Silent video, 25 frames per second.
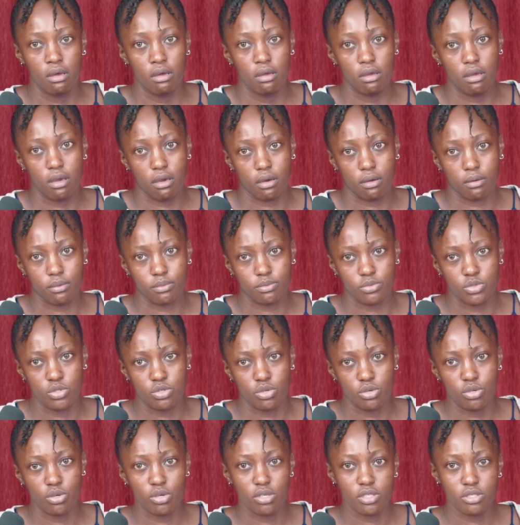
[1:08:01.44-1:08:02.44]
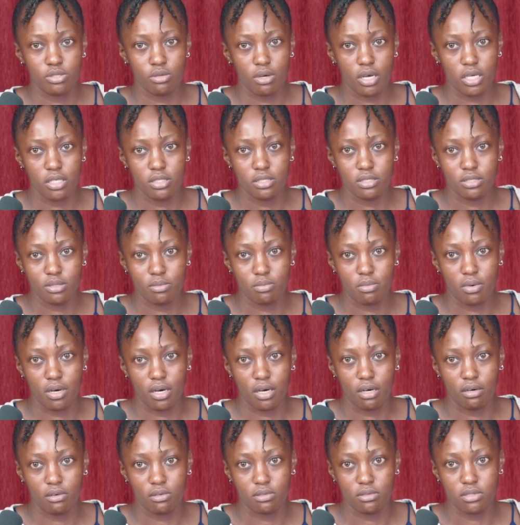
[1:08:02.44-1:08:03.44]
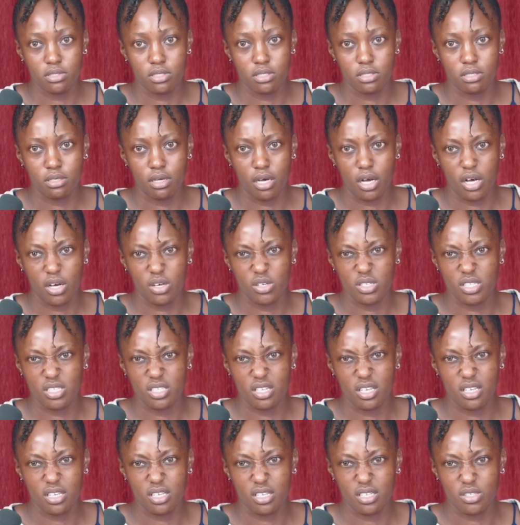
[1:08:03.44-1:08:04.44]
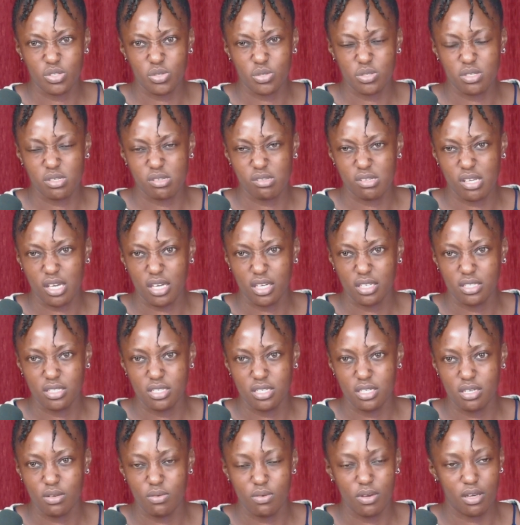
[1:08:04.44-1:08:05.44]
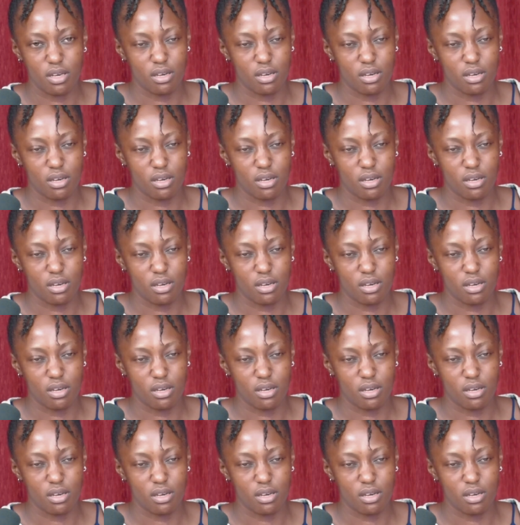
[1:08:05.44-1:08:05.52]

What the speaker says: Yeah. So you also asked about how, as a society, we